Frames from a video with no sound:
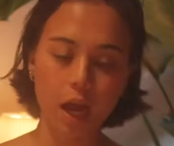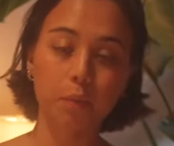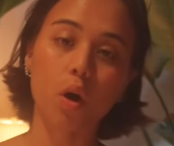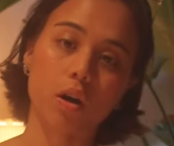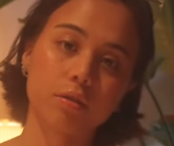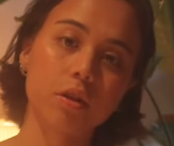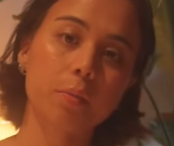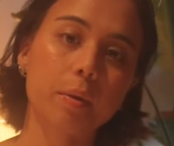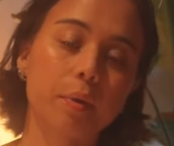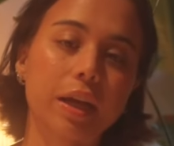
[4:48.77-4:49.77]
I will also
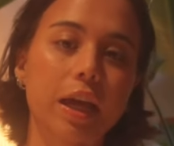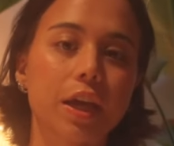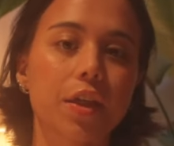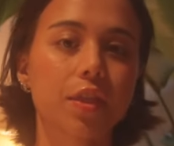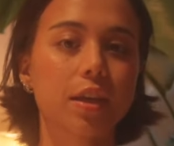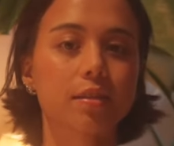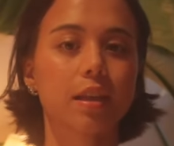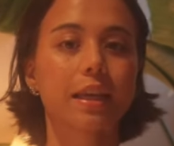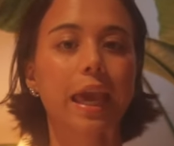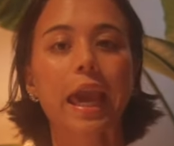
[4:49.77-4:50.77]
be bringing
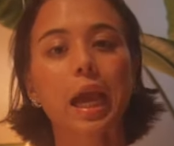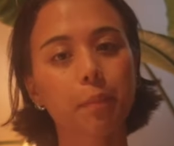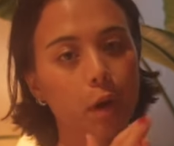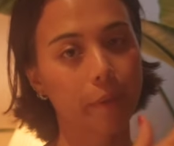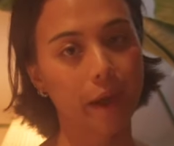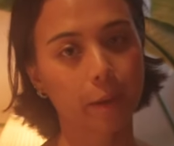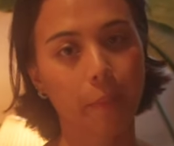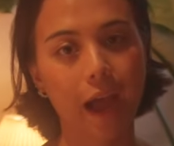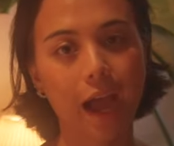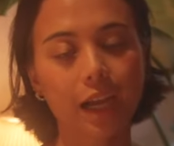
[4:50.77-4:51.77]
this camera
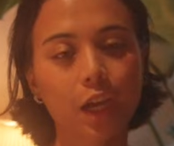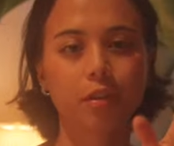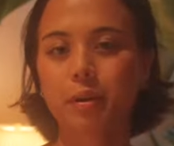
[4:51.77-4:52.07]
backpack.